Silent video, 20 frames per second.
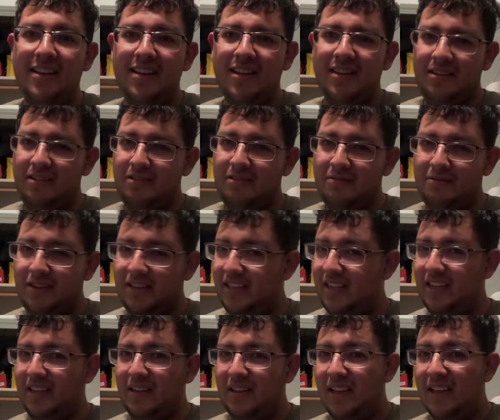You know,
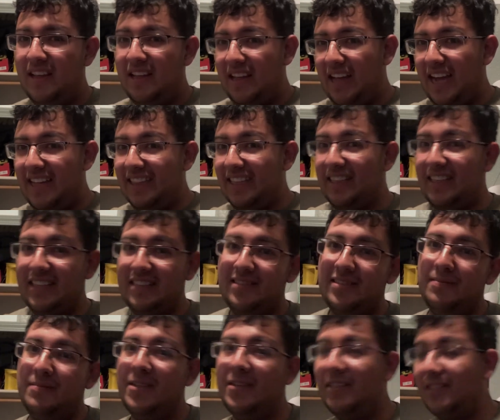really, I think that's
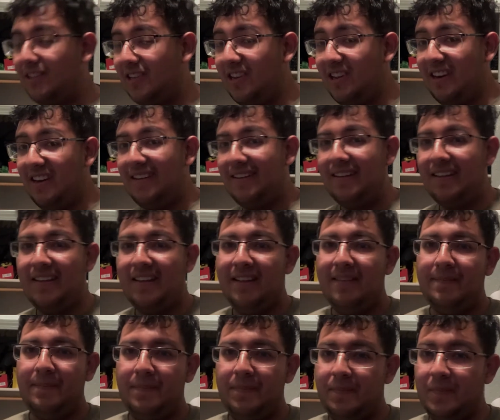something that's good.
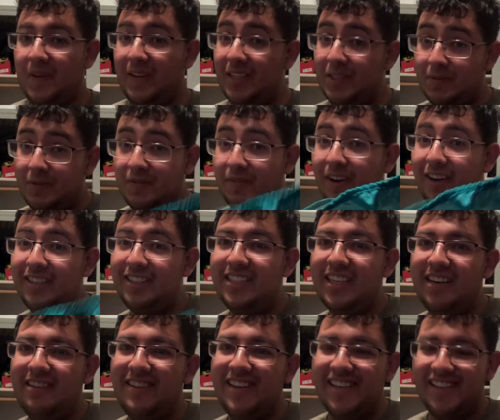But let's move on,
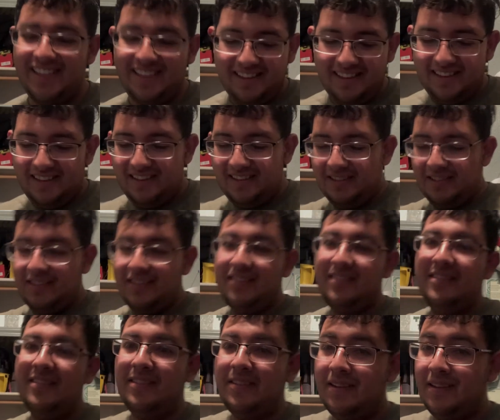shall we?
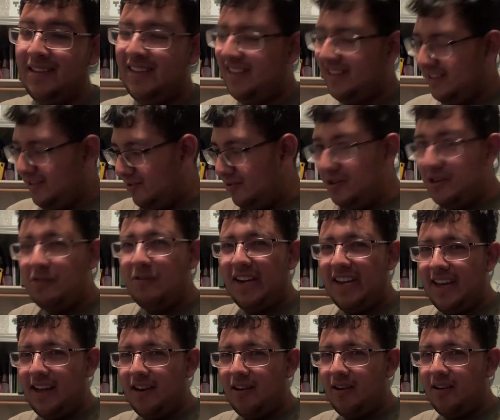Who knew I
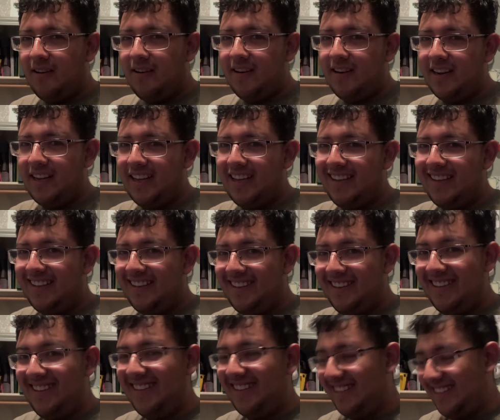had a heart, yeah?
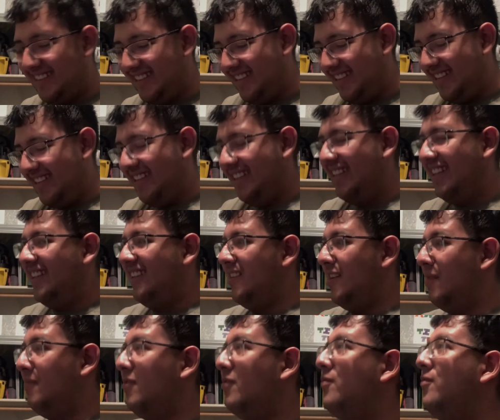
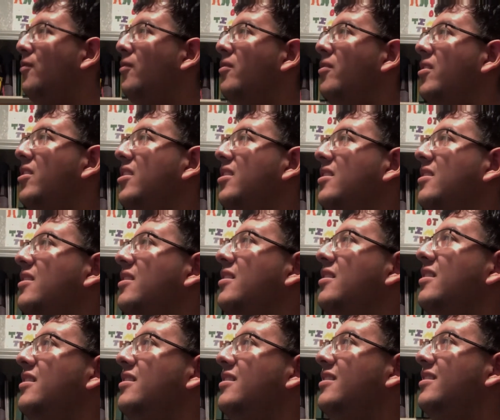Number four.
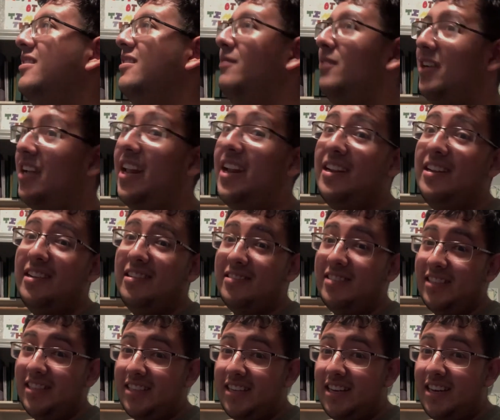This is, we're getting
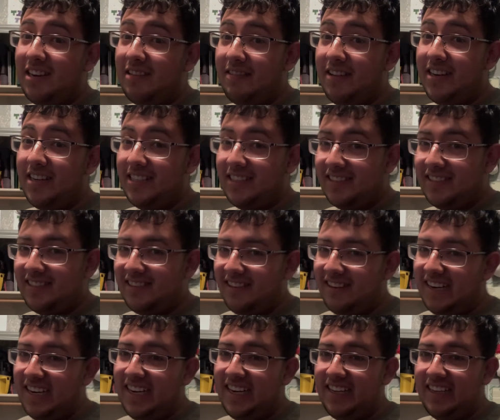into the nitty-gritties, all
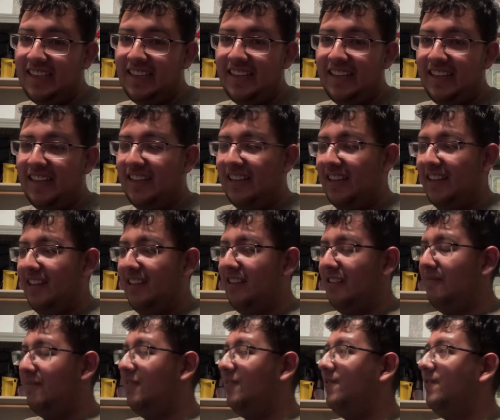right?
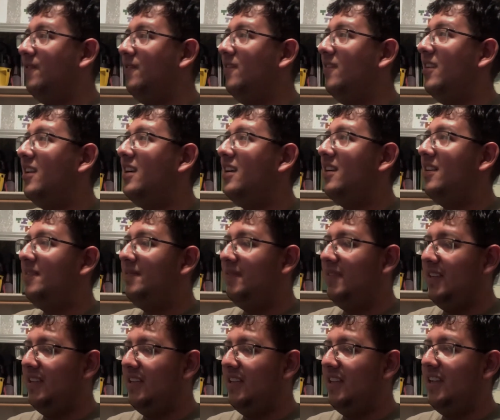Number four,
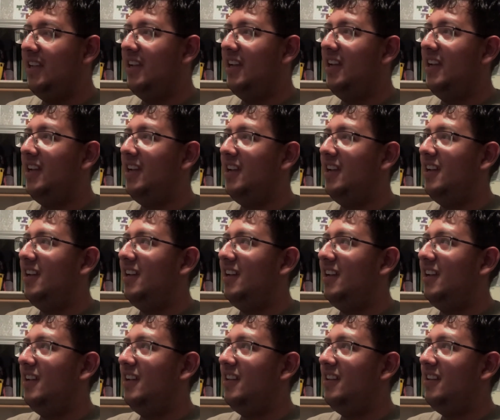
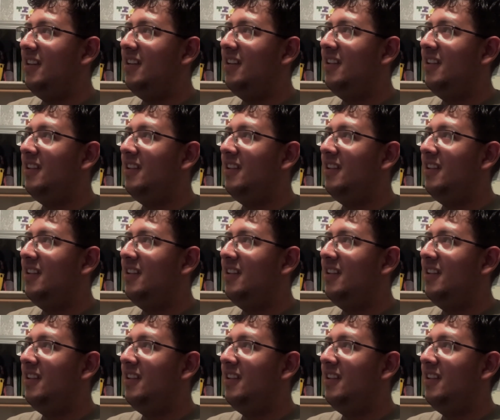and